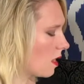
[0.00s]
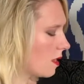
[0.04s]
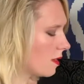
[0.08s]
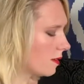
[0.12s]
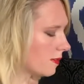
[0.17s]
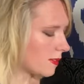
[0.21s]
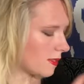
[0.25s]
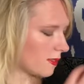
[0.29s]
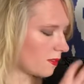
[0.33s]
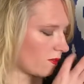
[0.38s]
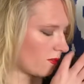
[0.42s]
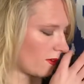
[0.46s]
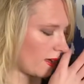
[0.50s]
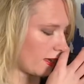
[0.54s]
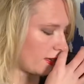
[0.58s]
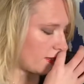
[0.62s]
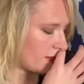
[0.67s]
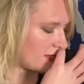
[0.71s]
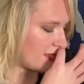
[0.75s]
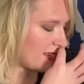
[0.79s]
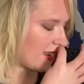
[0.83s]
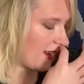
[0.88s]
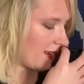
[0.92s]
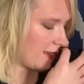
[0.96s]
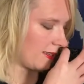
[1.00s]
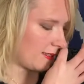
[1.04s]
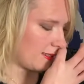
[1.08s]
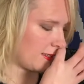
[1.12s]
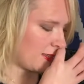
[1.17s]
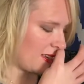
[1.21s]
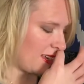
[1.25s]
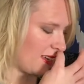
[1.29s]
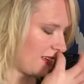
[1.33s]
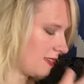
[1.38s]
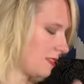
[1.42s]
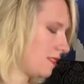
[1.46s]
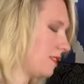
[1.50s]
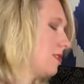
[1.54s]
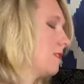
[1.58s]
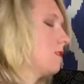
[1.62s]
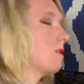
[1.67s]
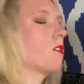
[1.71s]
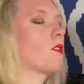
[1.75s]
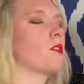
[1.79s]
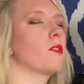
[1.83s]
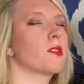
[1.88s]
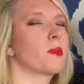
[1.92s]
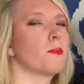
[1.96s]
So the first test is
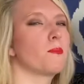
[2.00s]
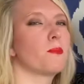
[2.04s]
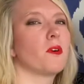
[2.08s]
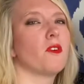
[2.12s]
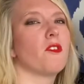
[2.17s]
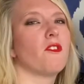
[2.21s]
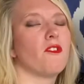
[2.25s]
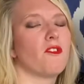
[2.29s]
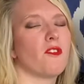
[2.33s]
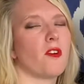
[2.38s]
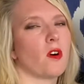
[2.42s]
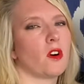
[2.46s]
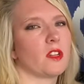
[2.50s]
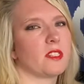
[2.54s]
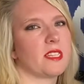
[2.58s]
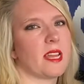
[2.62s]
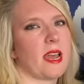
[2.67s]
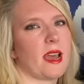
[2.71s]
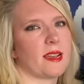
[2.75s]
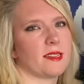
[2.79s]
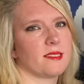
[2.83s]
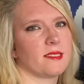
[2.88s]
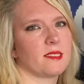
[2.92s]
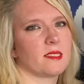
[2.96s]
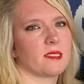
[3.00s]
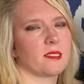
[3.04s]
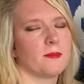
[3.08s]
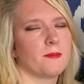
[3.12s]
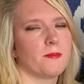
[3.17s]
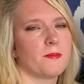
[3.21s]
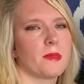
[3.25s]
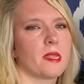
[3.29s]
called the but-for test.